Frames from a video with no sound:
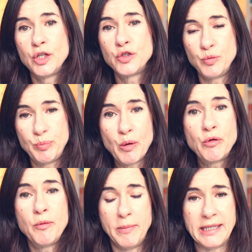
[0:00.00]
to
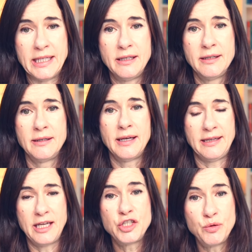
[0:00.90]
borrow money
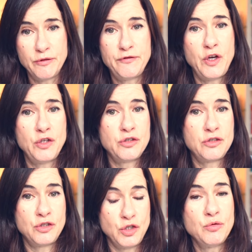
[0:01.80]
unless you have
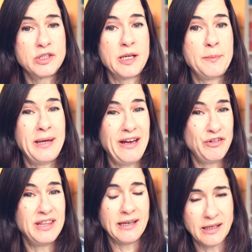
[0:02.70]
first used up
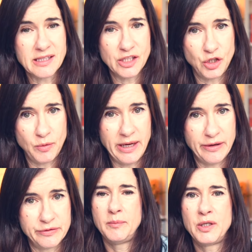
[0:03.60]
everything else that you have.